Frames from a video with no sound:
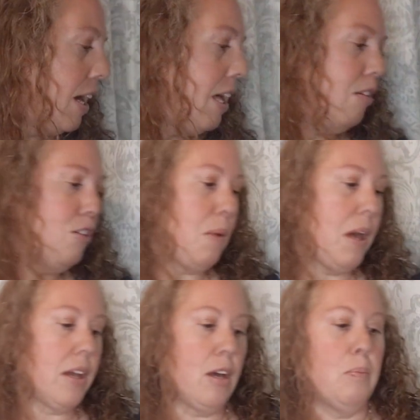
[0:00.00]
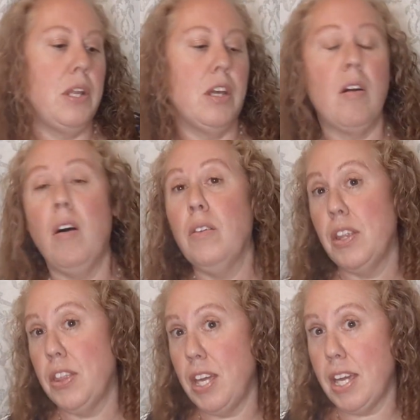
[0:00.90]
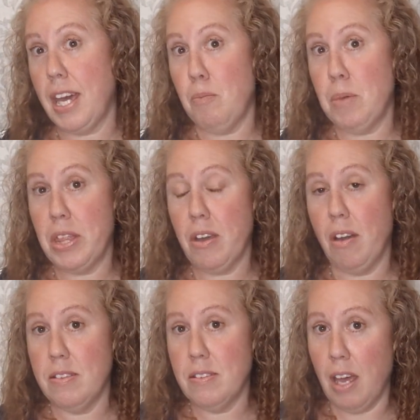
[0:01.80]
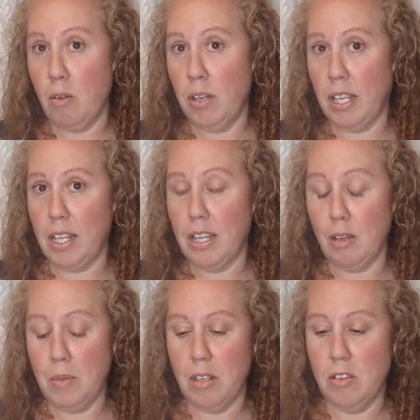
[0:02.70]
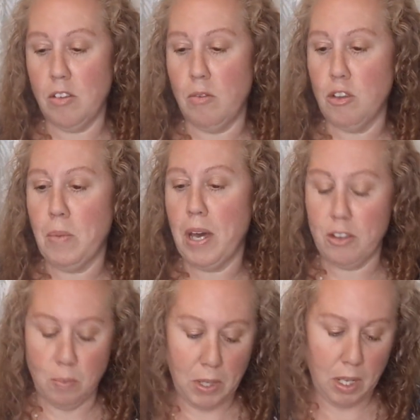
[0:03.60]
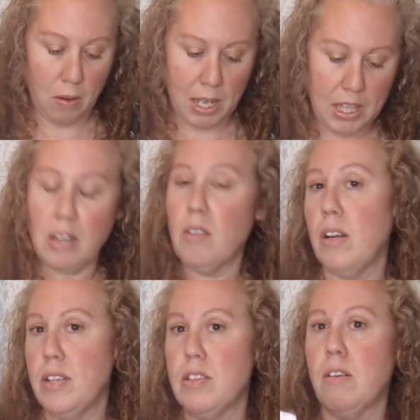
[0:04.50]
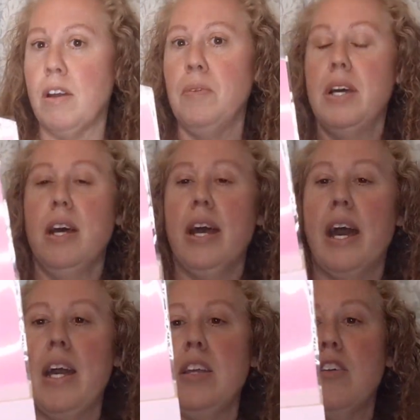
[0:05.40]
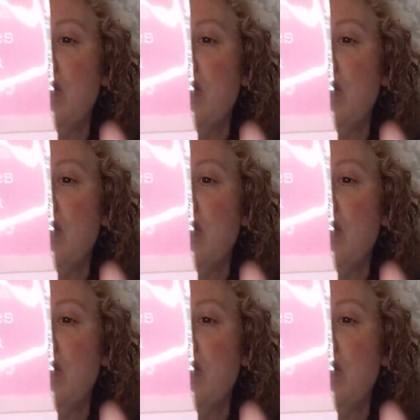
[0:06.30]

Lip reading: and it was by a company called Think Happy Thoughts. I will link them in the description box below. I think they're on Instagram, and